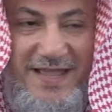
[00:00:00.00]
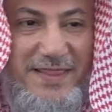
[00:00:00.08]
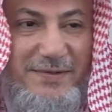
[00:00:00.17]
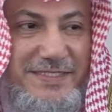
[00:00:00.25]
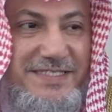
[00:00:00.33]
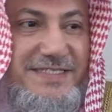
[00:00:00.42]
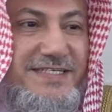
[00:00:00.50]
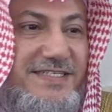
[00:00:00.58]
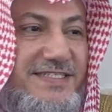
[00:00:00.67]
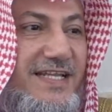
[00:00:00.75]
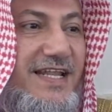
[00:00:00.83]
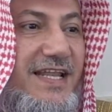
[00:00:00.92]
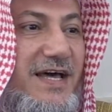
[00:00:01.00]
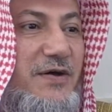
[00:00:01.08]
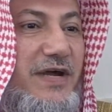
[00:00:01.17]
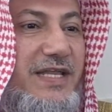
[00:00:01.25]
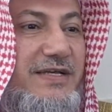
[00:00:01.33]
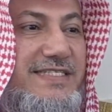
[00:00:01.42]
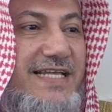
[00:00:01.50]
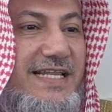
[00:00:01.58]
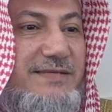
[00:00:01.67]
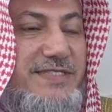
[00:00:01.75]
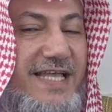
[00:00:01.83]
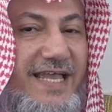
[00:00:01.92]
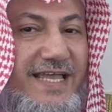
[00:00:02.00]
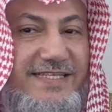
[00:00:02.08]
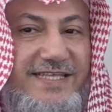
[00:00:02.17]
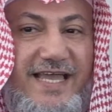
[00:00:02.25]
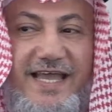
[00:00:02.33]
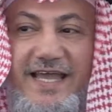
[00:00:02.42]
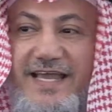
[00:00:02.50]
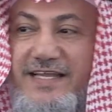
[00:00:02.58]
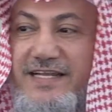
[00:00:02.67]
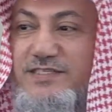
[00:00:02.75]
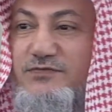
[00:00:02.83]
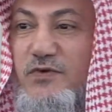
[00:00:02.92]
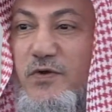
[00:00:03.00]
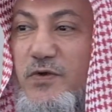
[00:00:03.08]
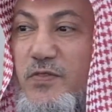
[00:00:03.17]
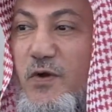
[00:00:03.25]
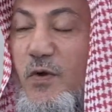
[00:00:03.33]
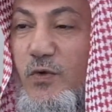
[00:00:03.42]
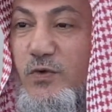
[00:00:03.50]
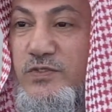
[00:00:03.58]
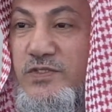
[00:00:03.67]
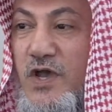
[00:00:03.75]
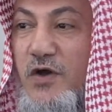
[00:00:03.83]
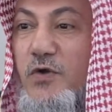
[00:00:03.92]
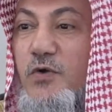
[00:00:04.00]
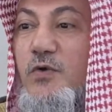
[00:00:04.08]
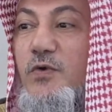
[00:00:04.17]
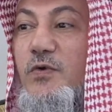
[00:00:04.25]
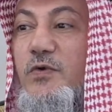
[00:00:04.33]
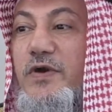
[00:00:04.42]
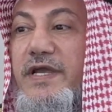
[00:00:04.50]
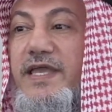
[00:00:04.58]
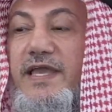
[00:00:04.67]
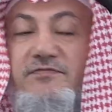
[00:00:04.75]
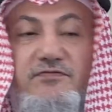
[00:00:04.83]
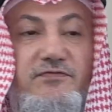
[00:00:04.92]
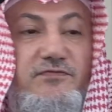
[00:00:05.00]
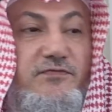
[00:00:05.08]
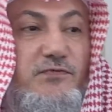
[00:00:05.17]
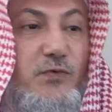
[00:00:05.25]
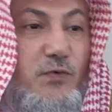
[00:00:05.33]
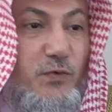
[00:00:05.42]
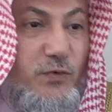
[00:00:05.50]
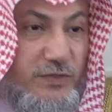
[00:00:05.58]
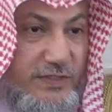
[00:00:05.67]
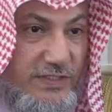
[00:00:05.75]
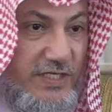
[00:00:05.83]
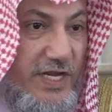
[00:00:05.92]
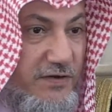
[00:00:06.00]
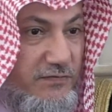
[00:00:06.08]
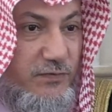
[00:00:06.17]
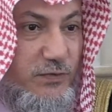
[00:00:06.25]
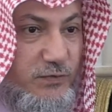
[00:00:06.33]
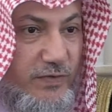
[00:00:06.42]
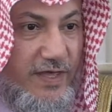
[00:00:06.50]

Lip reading: The Messenger sallallahu alaihi wasallam said, it is for those who give food, share food with